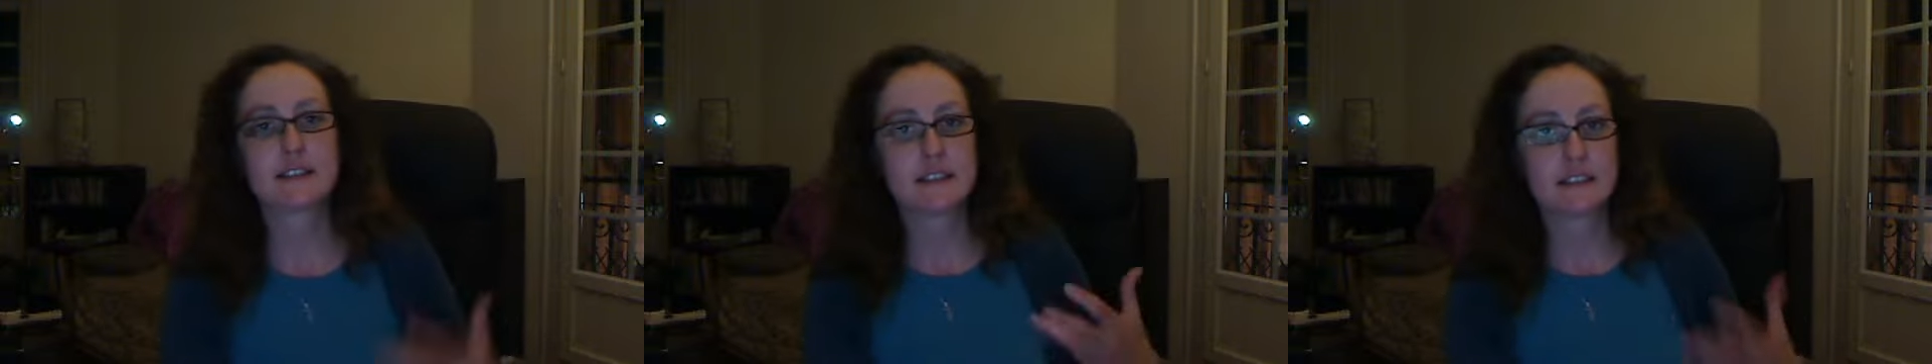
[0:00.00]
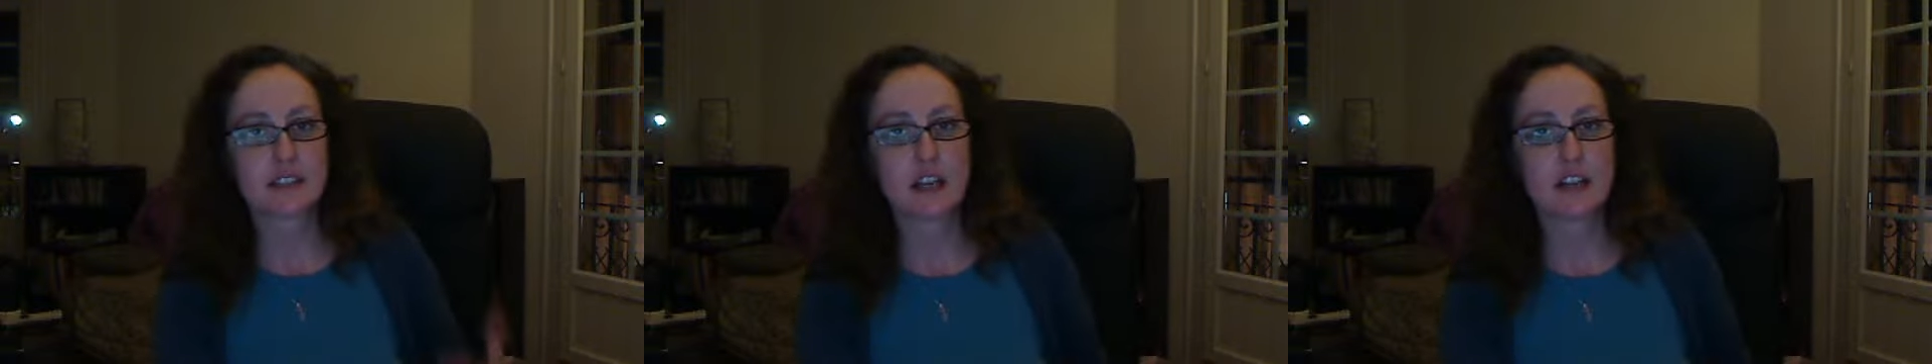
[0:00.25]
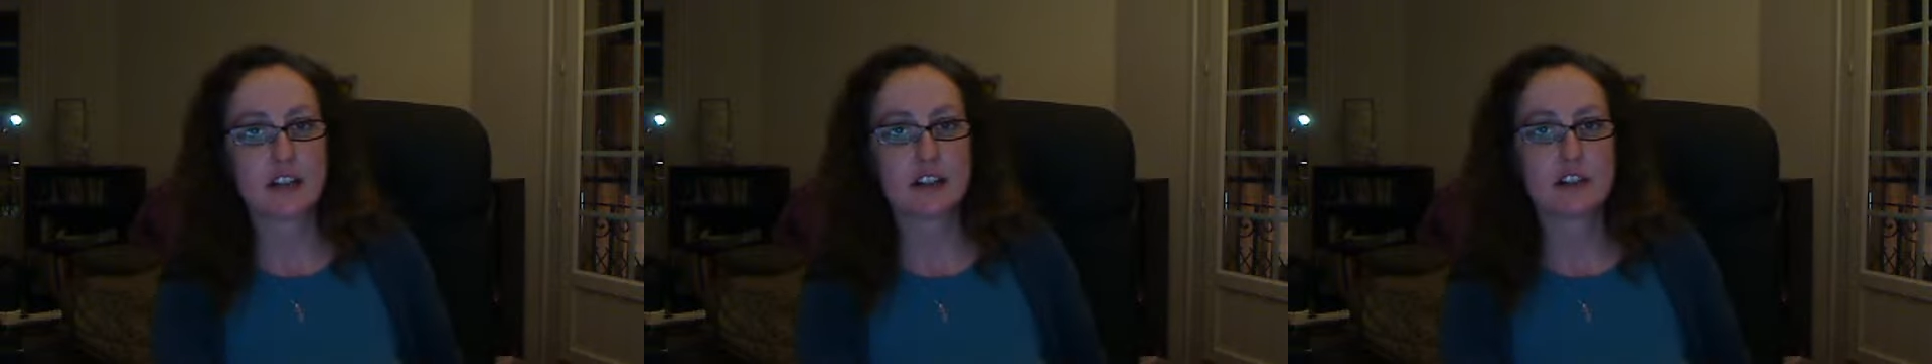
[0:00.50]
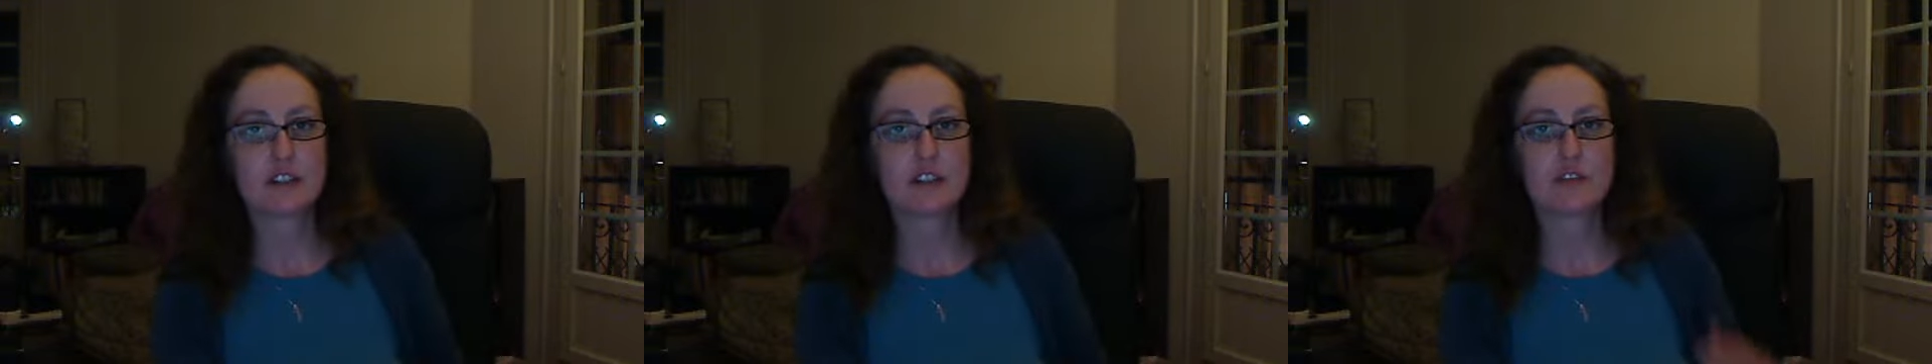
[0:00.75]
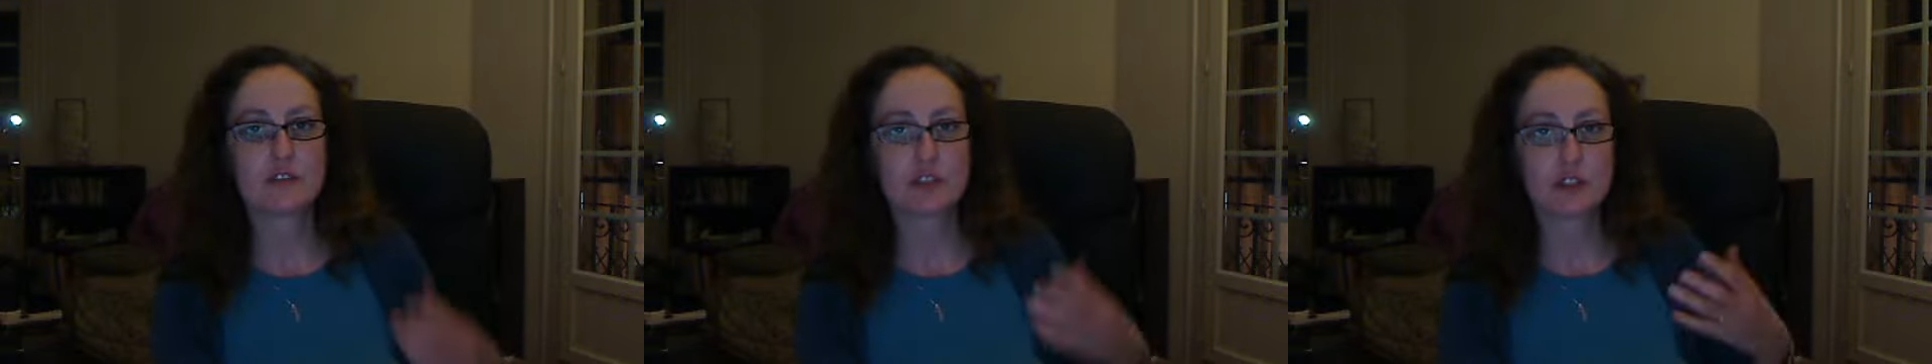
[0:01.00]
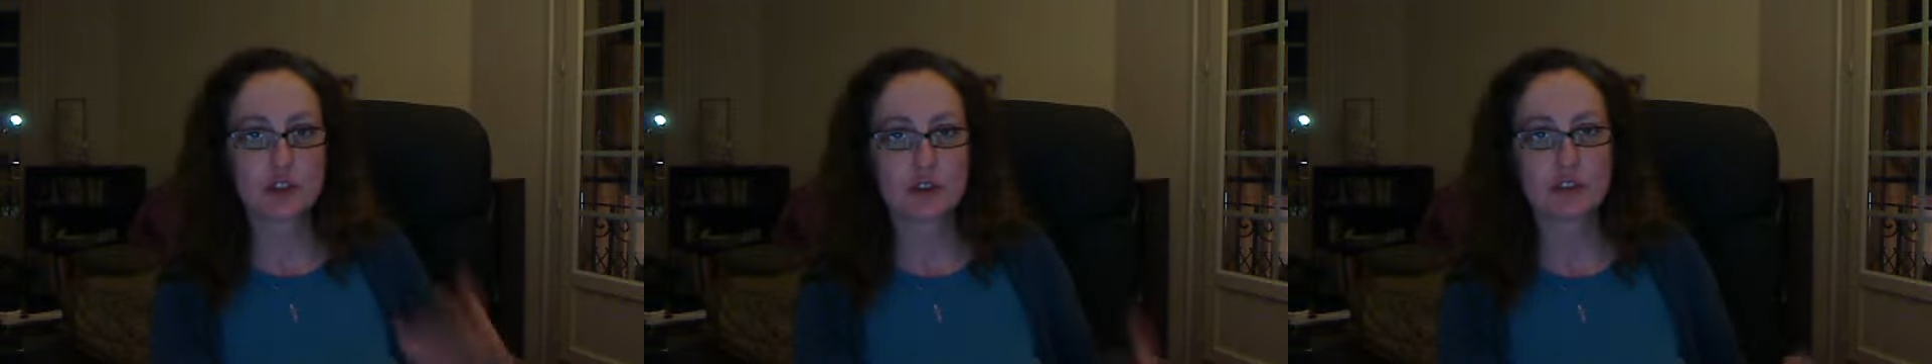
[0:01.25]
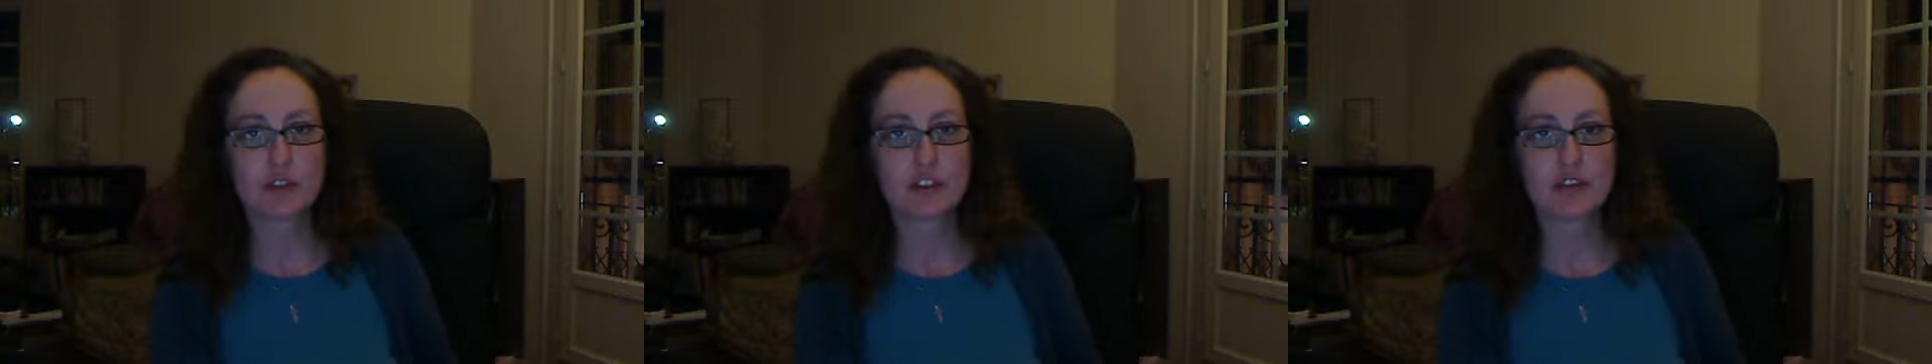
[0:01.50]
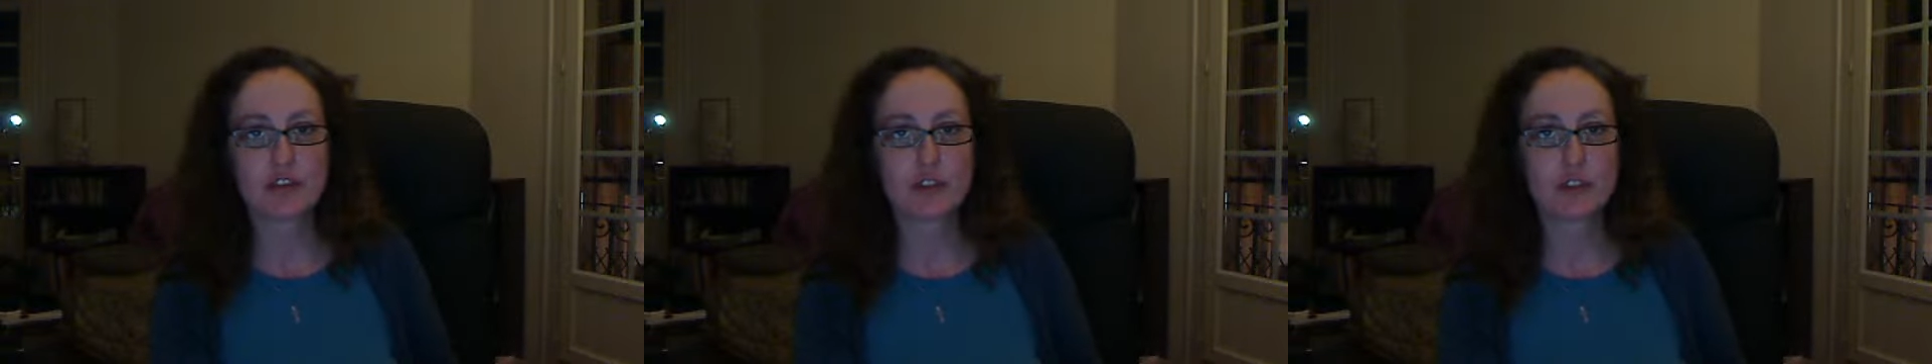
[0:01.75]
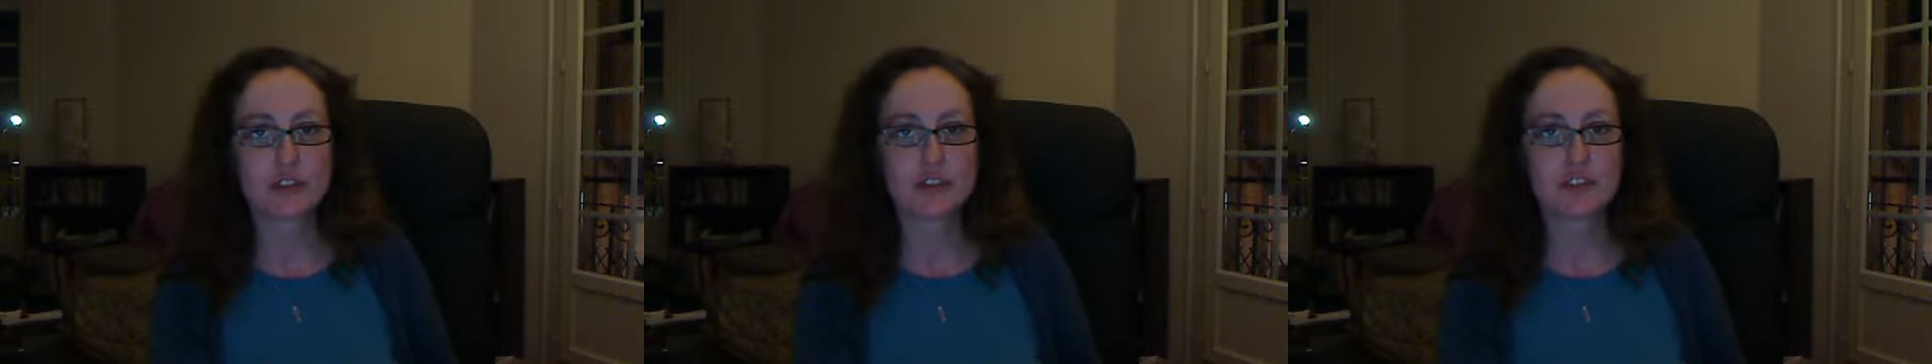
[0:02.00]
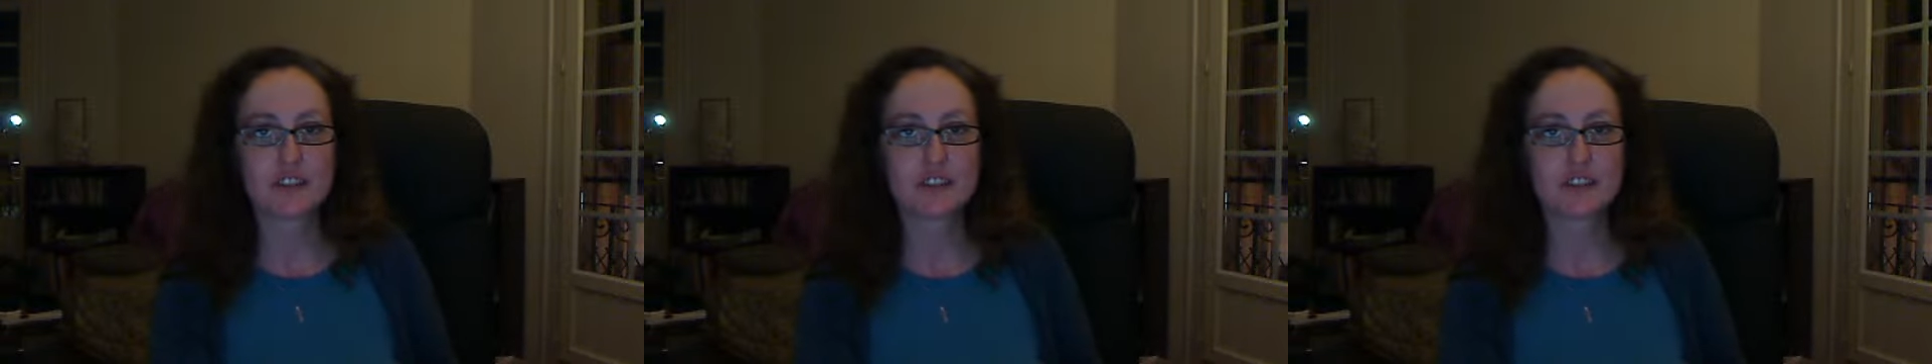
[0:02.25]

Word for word: desire for sugary food,